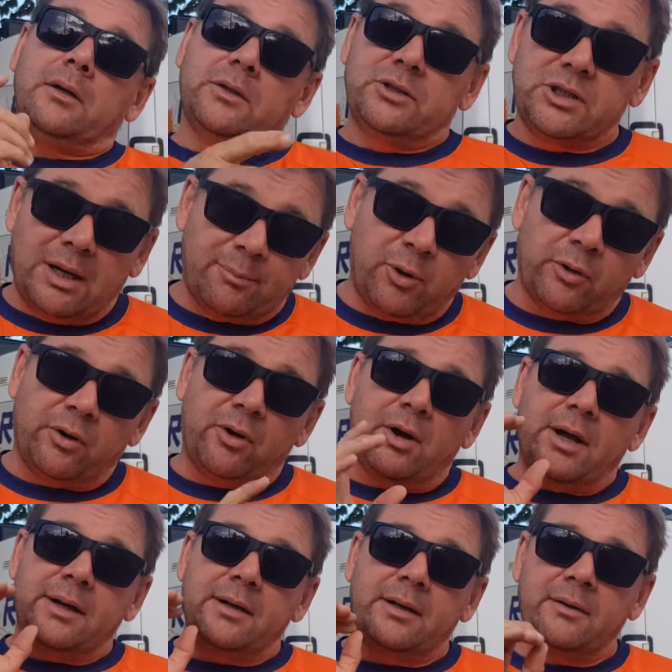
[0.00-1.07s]
jump
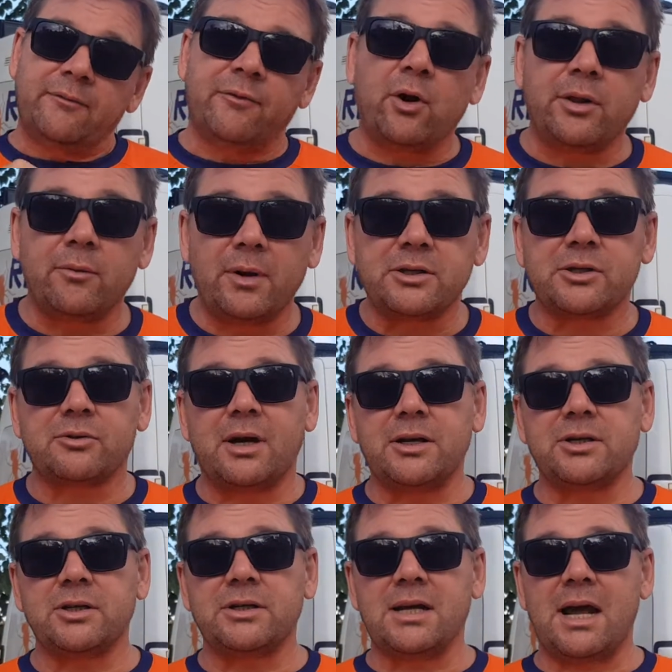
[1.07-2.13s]
online, find the
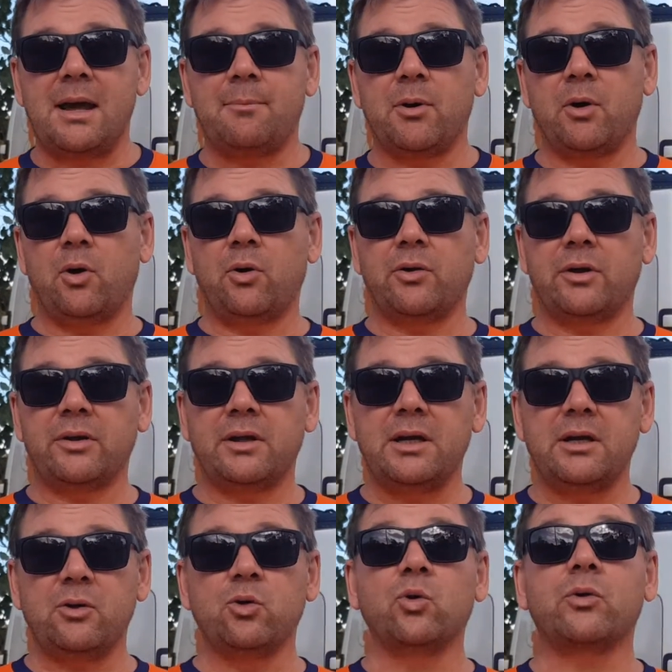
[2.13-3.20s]
registration tab on
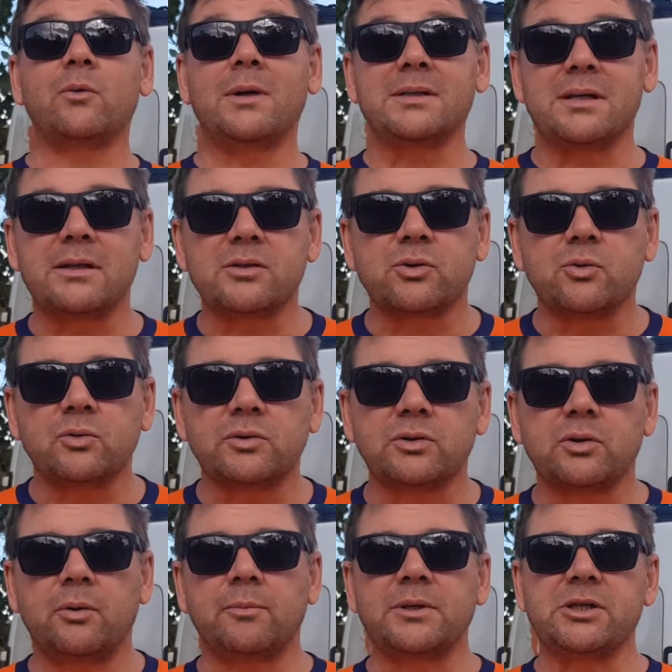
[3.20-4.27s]
the North Queensland Schools
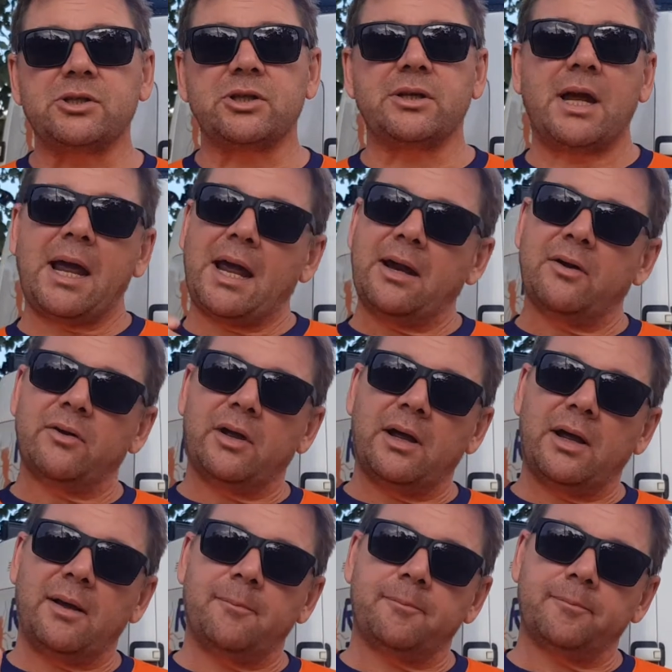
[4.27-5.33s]
competition and
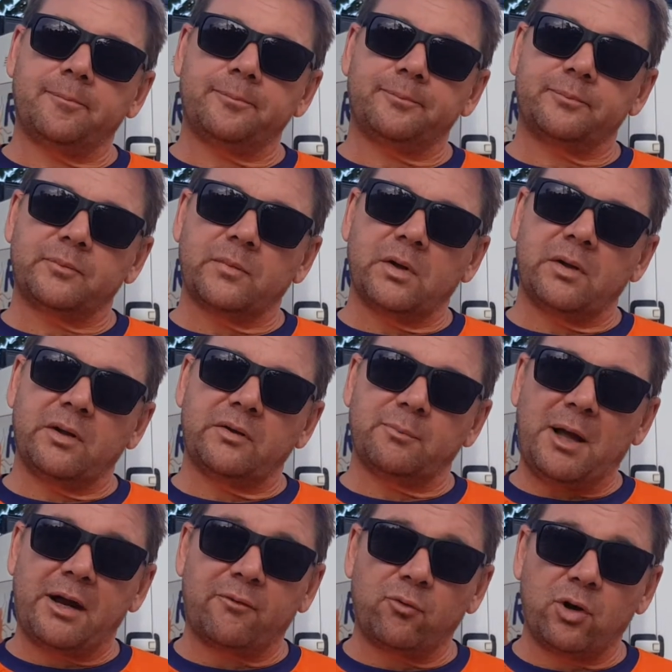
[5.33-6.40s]
as
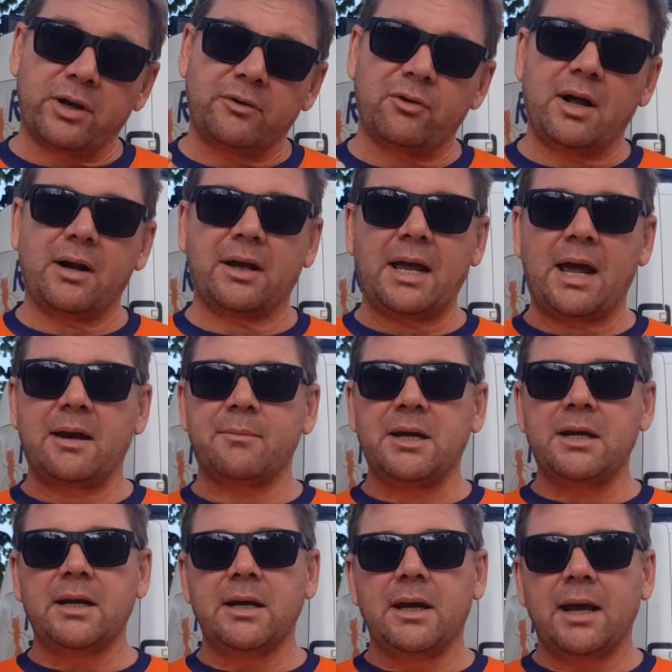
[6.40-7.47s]
part of Rocky Trail Academy,
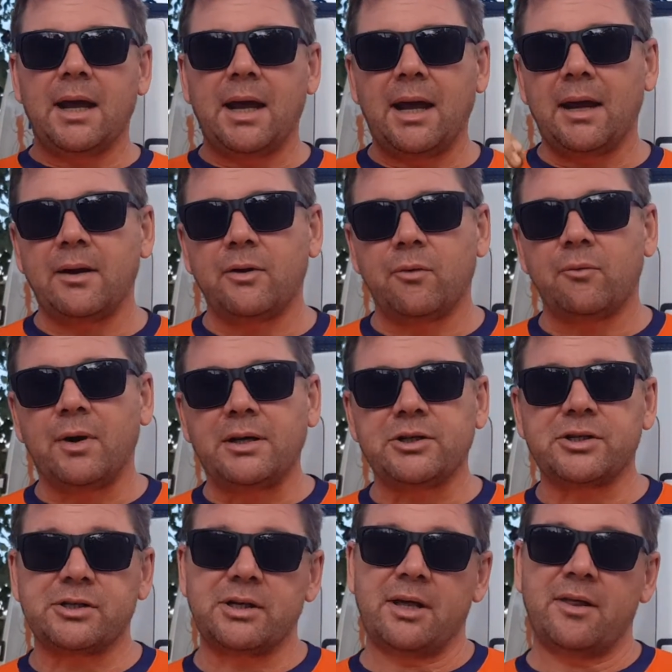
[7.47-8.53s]
and
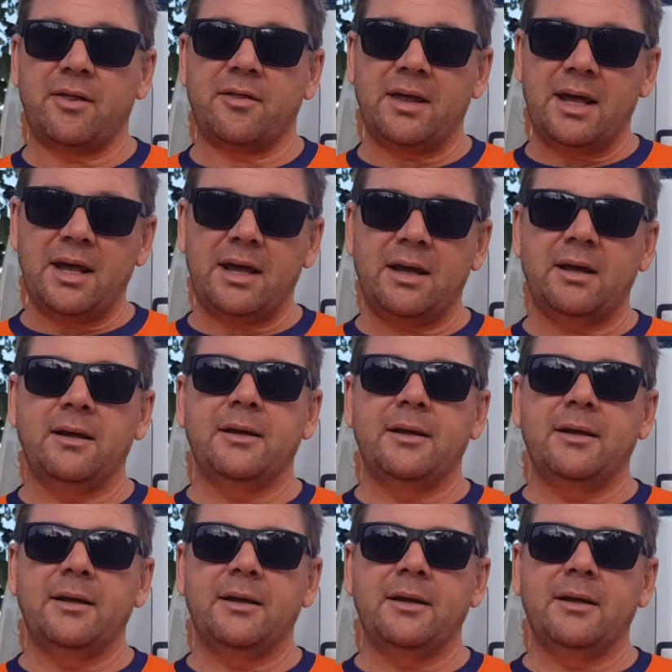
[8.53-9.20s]
register there.